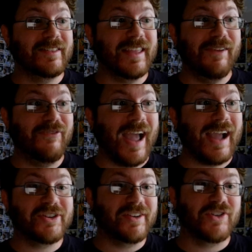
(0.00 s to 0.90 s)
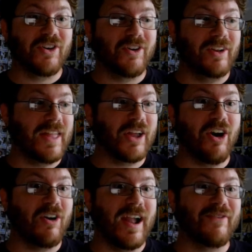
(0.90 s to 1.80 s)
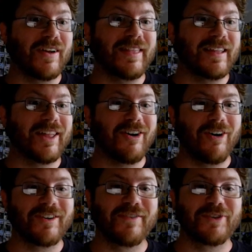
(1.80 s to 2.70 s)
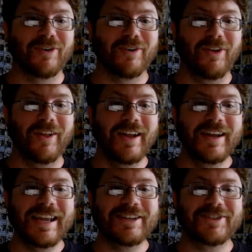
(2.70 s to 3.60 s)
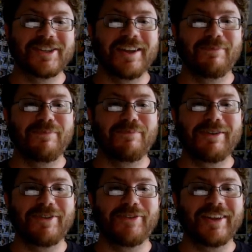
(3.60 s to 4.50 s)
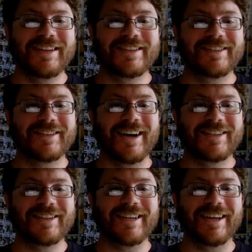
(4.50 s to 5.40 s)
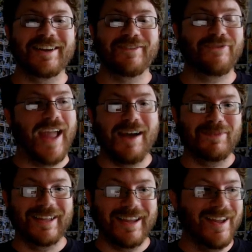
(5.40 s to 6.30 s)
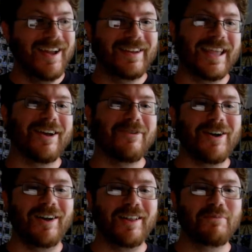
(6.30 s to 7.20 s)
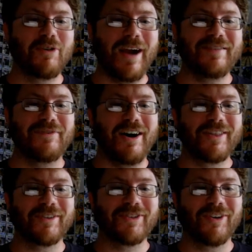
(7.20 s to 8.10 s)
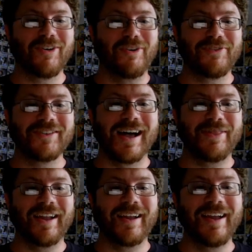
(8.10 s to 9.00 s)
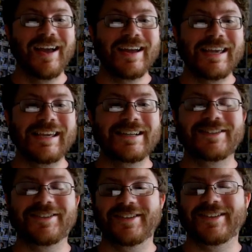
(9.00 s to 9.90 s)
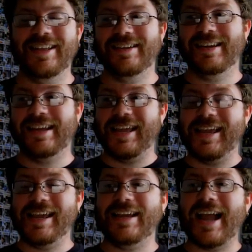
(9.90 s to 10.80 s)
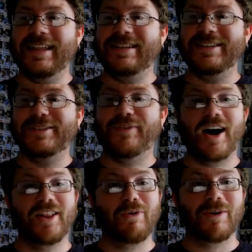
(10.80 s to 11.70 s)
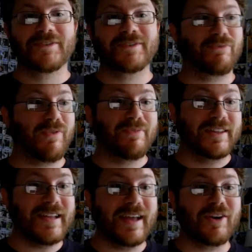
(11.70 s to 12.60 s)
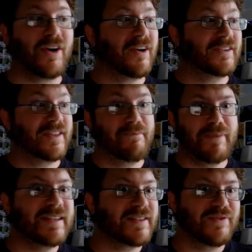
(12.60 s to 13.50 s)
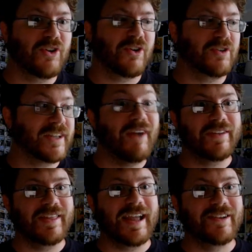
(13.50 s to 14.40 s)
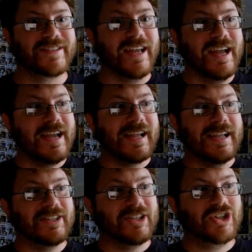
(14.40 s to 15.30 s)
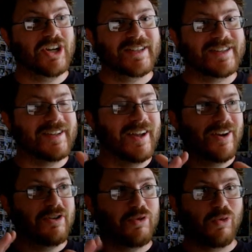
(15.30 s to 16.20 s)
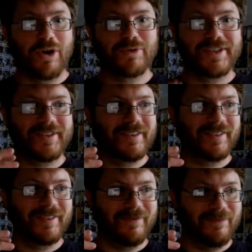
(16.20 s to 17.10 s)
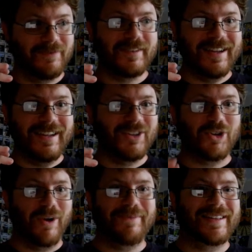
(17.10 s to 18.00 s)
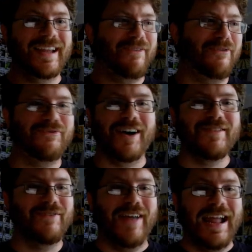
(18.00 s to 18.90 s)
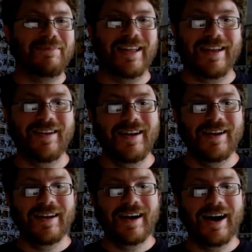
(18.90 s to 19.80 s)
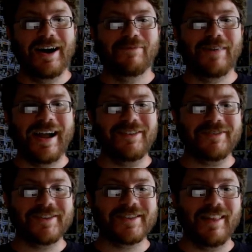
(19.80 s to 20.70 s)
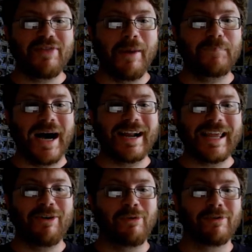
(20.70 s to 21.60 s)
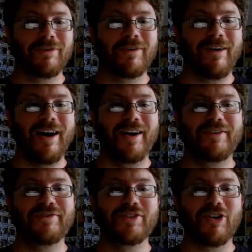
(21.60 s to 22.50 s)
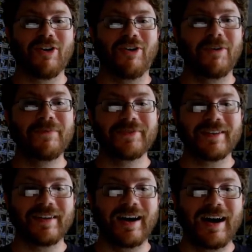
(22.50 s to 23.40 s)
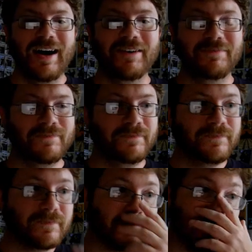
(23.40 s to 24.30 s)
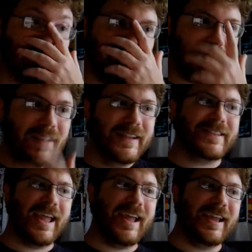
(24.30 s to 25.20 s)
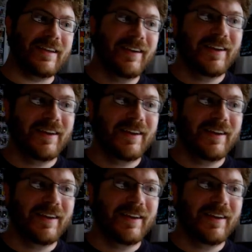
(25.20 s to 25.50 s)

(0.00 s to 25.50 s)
the faction of Nurgle and the gar- everything in the Garden of Nurgle is just a beautifully disgusting family. They don't call him Grandfather Nurgle for nothing. He is just uh, he and his followers from the Death Guard to the Beasts of Nurgle to everything else is just gross enjoyment. It's like a fun family um, I also just love the body horror of Nurgle. Um, it's a